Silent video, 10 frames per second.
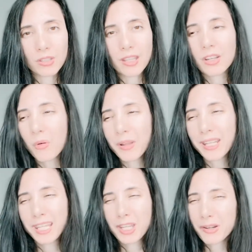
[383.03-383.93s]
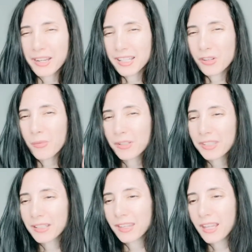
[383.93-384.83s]
They don't want to hear it. It's almost
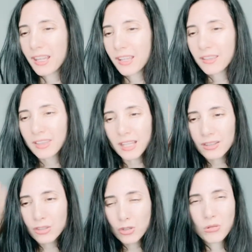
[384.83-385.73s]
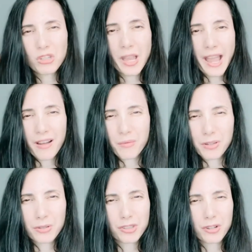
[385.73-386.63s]
like they tune you out
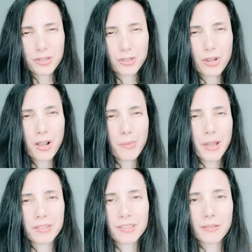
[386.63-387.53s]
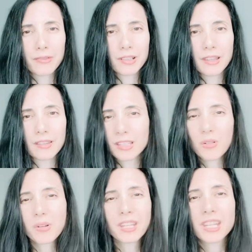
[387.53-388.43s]
when you start to talk about stuff like that. They
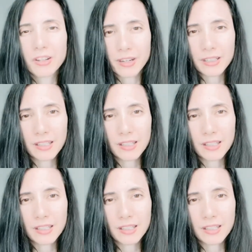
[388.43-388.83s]
don't want to hear it.